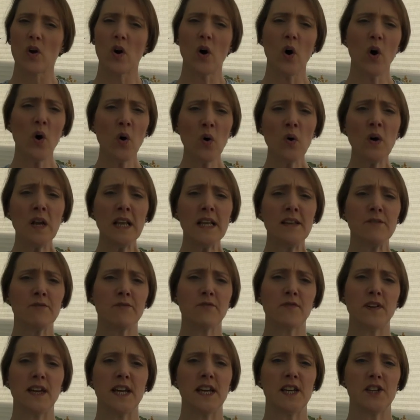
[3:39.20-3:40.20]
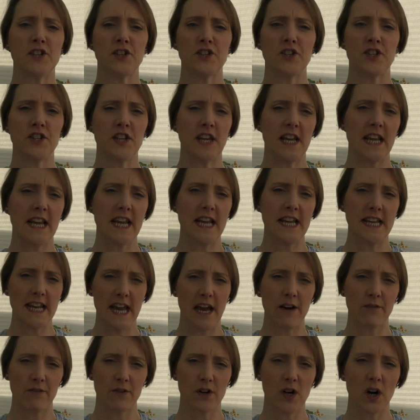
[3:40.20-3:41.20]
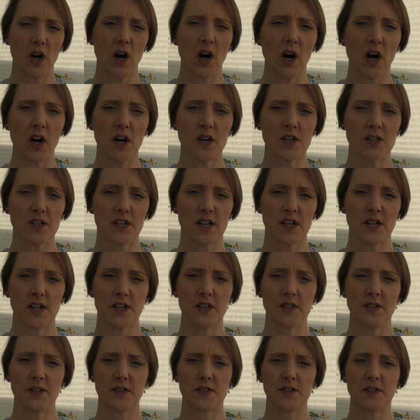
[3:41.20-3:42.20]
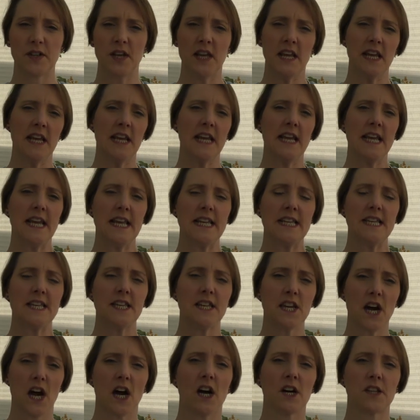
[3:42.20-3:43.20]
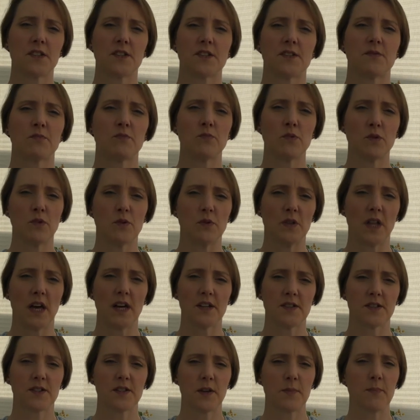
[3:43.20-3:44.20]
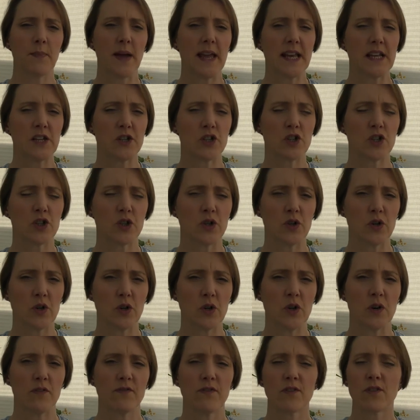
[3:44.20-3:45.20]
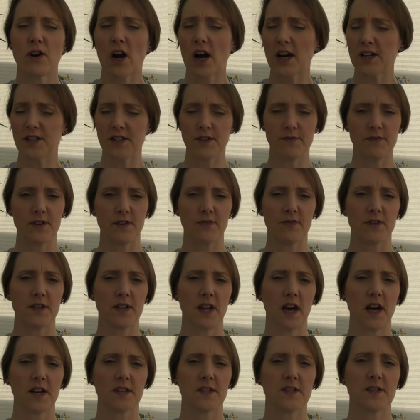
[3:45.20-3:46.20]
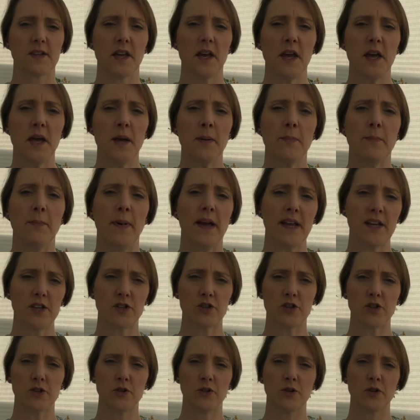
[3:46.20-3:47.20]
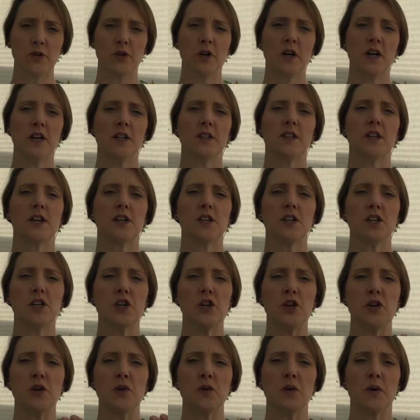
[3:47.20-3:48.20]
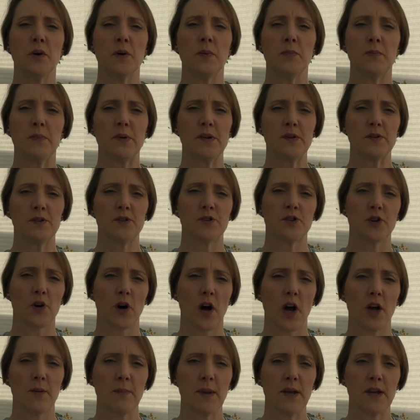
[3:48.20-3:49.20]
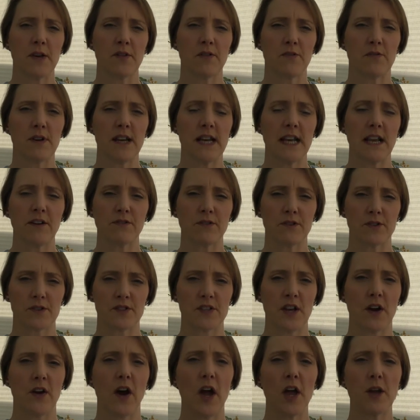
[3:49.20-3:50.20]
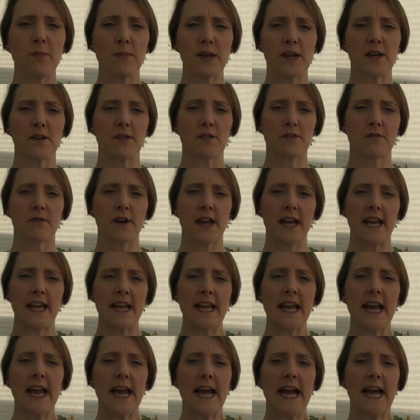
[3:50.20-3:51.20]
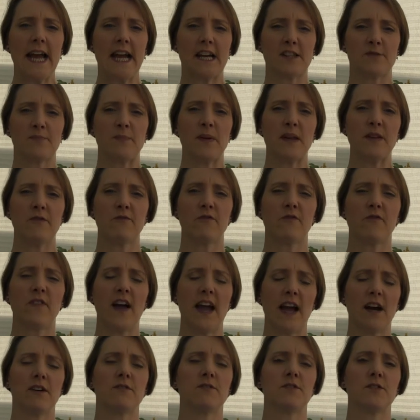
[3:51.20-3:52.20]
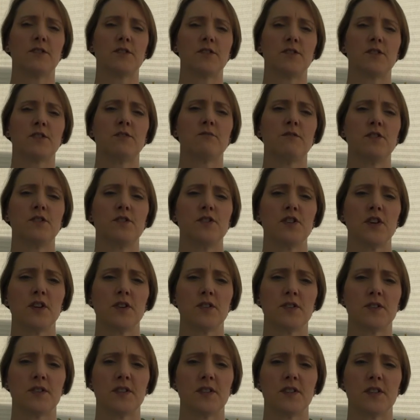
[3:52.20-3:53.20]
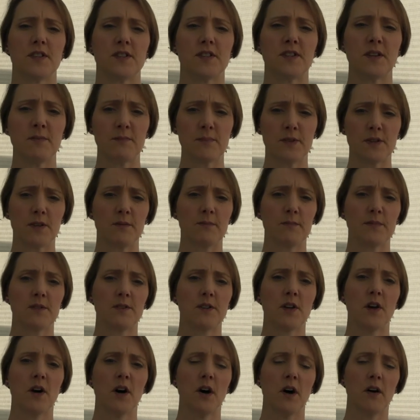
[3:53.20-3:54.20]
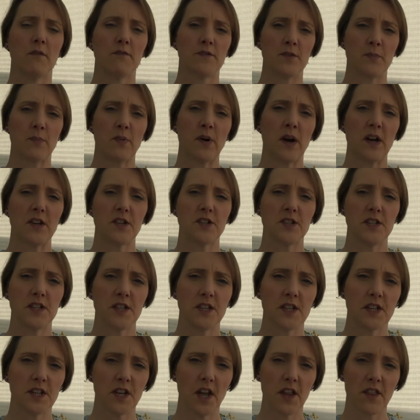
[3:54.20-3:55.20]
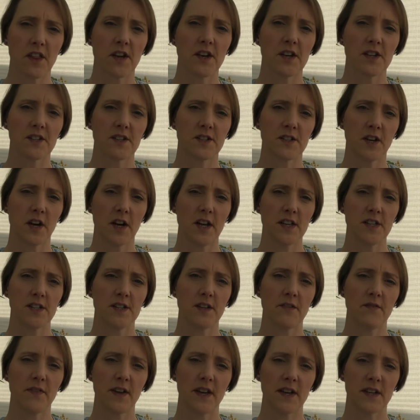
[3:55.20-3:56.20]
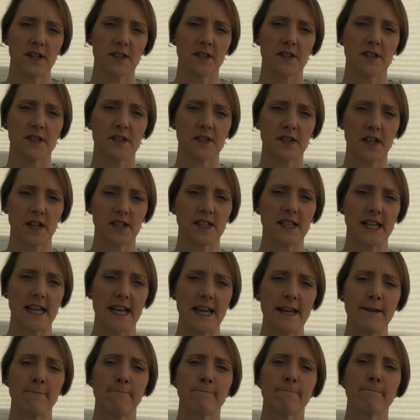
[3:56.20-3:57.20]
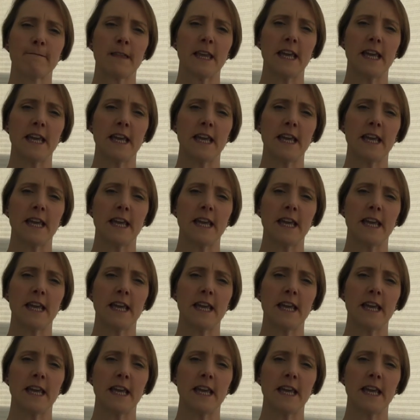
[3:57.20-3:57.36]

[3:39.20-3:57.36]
Oily fish, in avocados, in nuts, walnuts. So make sure, variety of different nuts, make sure that you boost your omega-3 levels. Now, omega-3 has been found to reduce the symptoms of depression, another scientific study.